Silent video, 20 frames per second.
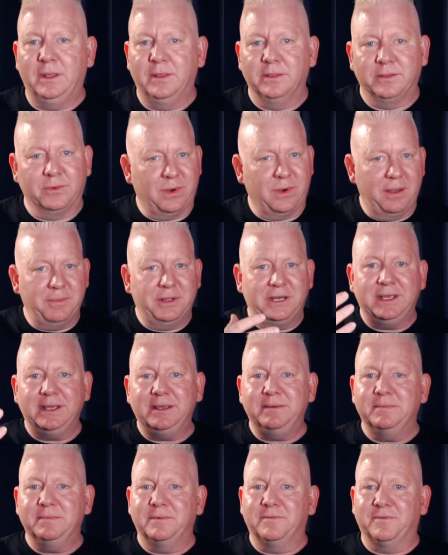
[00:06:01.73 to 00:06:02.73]
The
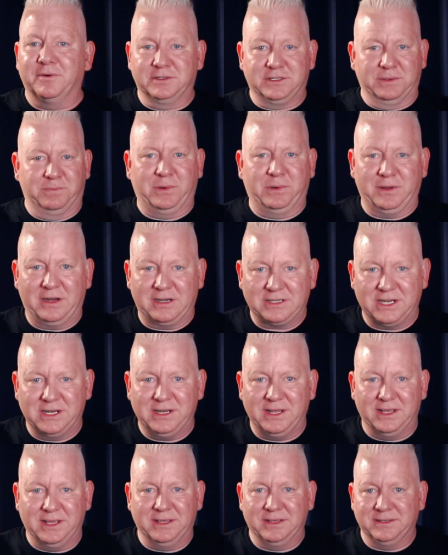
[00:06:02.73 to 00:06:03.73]
remedy for suppression
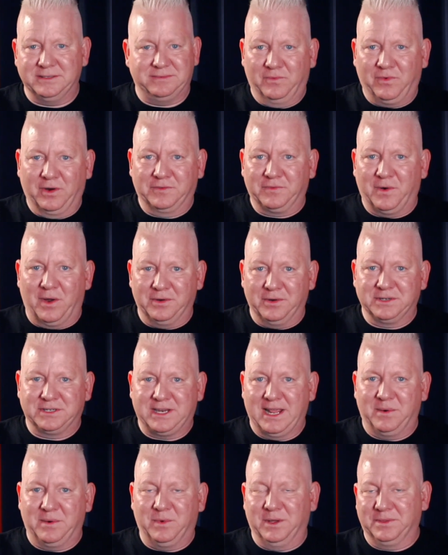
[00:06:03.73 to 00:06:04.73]
is, first of all,
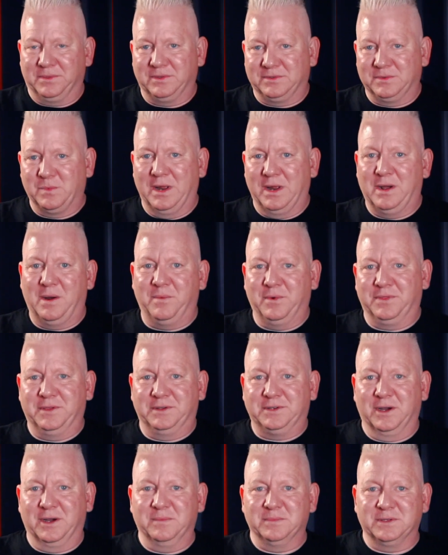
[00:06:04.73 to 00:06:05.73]
understand what went on with the
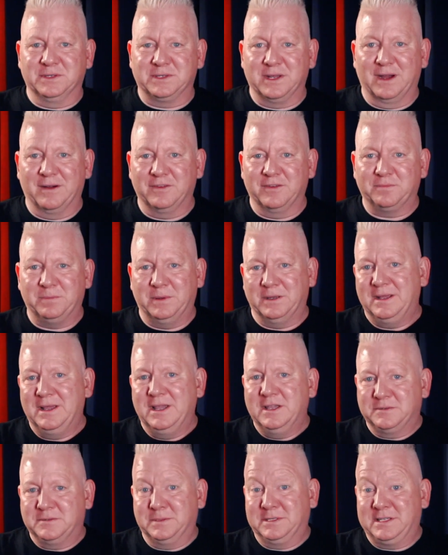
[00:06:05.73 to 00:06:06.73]
terms of service, but
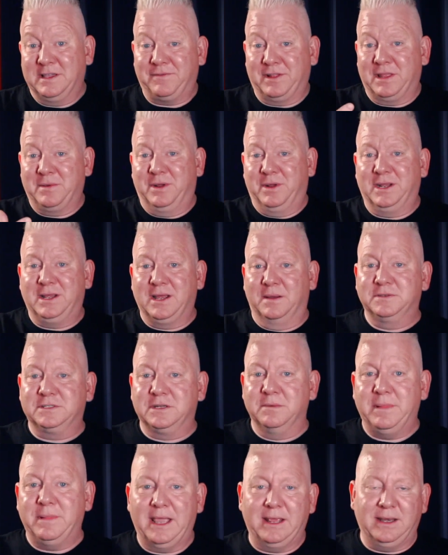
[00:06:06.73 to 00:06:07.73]
specifically when it comes to
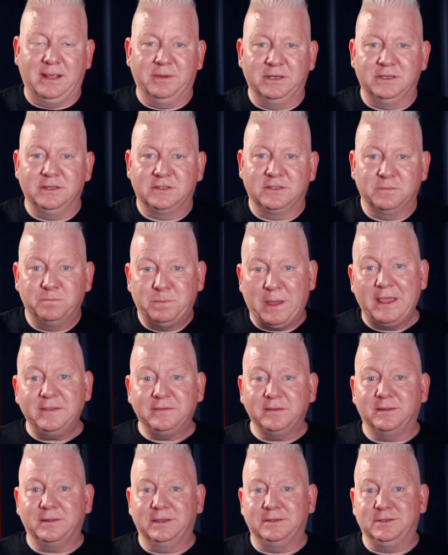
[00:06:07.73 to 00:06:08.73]
main images, is
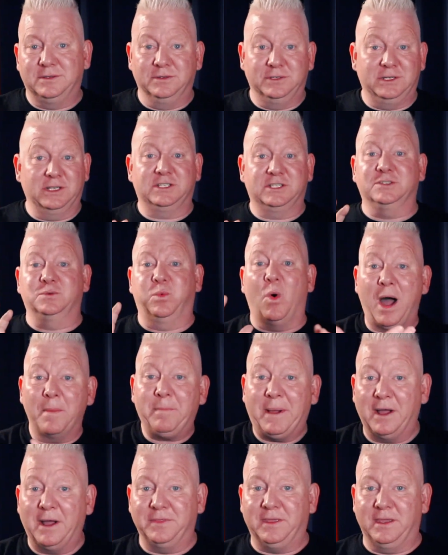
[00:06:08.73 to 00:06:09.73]
basically to just swap
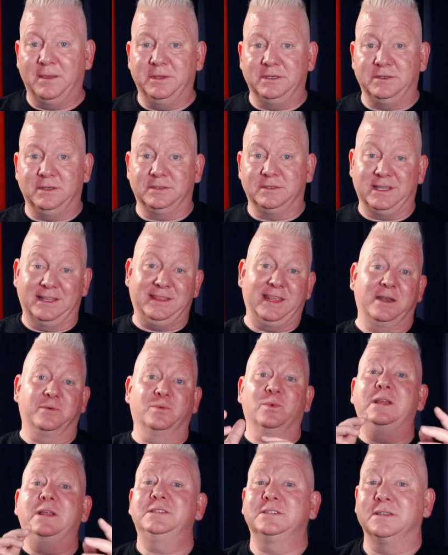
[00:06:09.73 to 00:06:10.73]
out the images and then
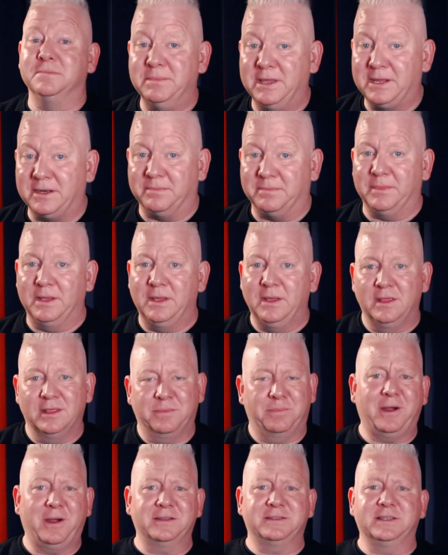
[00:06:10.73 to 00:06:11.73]
resubmit them. The
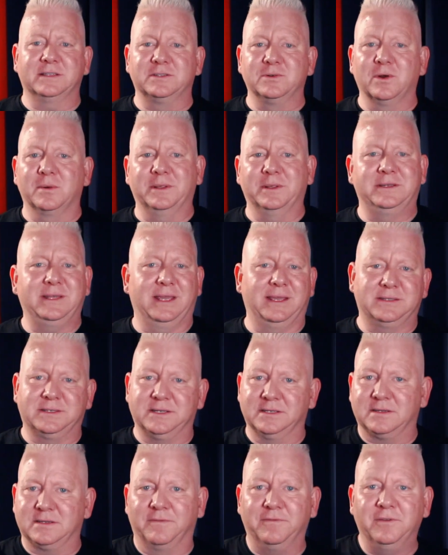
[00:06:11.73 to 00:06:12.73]
process normally takes
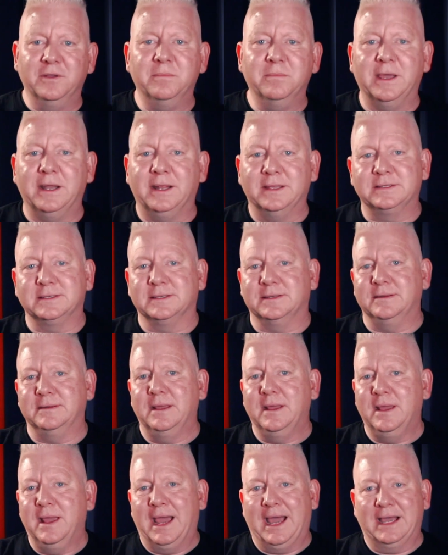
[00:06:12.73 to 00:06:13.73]
just a few minutes, and
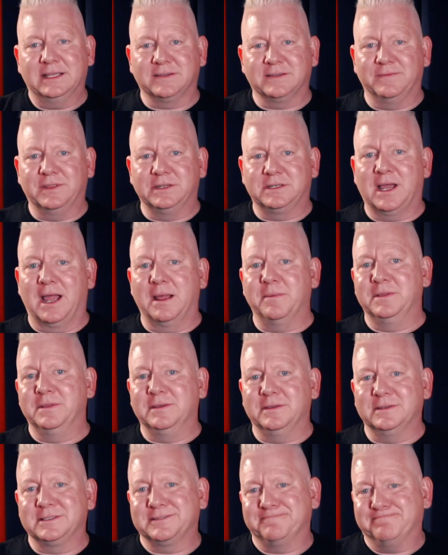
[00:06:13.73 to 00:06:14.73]
as of the time of
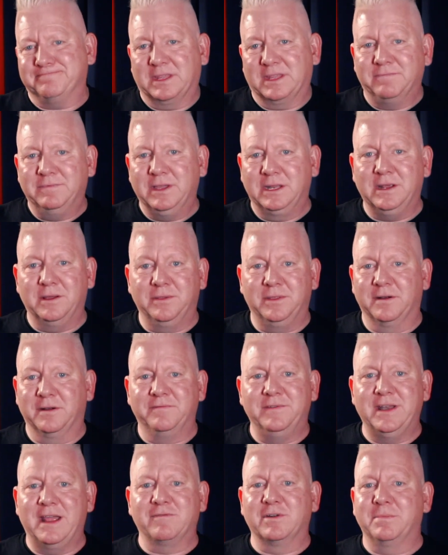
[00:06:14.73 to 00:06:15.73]
this video, there have
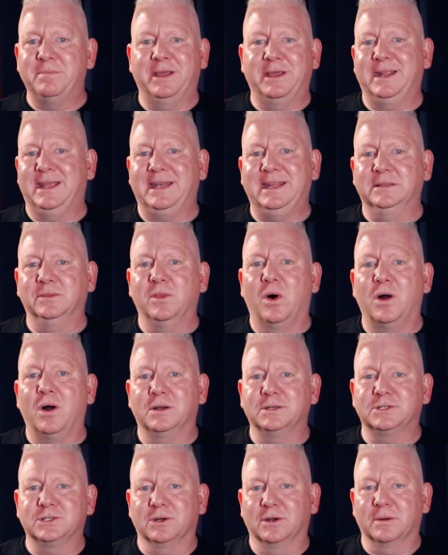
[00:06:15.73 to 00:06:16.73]
never been any
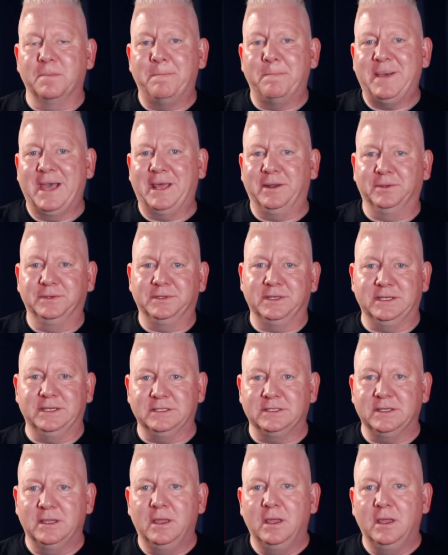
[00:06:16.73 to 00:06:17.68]
long-term penalties.